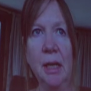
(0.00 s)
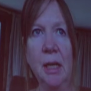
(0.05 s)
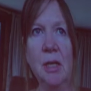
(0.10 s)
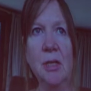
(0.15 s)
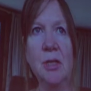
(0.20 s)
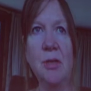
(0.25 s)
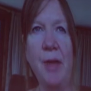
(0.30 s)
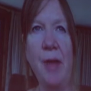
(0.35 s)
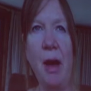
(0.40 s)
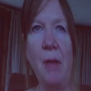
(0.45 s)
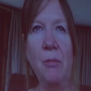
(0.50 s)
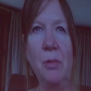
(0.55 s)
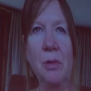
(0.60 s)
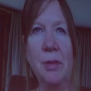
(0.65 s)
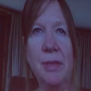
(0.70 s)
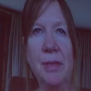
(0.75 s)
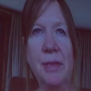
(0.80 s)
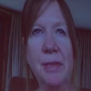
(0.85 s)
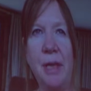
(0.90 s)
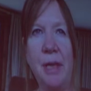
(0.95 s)
so that
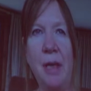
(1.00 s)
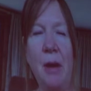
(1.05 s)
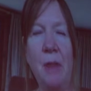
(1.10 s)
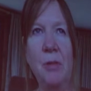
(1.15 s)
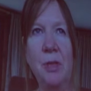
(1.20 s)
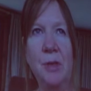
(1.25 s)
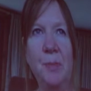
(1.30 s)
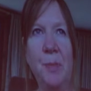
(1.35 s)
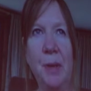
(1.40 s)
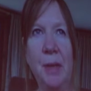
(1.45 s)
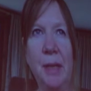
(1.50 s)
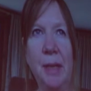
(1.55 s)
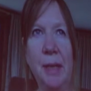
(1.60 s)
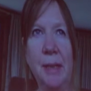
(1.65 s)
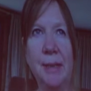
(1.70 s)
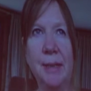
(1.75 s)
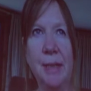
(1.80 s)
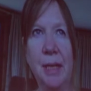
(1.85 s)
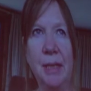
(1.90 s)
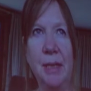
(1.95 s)
would have been like,
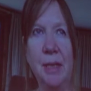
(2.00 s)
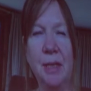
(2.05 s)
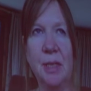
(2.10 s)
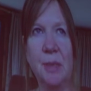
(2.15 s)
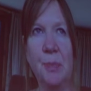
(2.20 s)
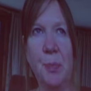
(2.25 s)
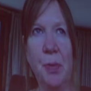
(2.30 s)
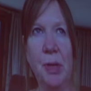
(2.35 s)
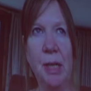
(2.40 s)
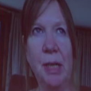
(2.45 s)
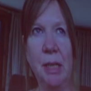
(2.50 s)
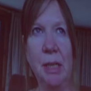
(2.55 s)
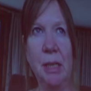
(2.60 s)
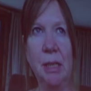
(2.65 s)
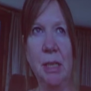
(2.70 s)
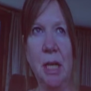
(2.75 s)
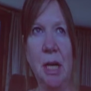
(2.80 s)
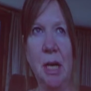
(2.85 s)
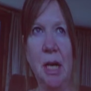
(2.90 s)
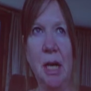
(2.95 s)
say, the
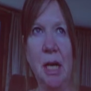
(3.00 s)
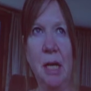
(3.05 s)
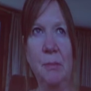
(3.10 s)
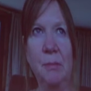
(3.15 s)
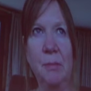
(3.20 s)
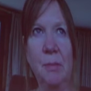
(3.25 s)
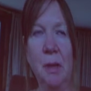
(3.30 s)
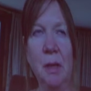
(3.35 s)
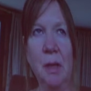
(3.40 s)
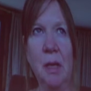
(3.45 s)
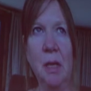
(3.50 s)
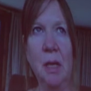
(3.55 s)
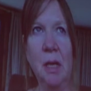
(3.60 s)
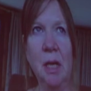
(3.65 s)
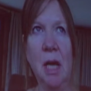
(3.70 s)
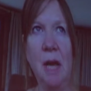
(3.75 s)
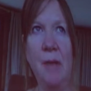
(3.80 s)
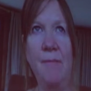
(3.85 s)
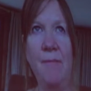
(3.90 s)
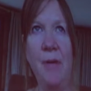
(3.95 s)
springtime,
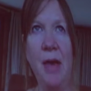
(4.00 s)
and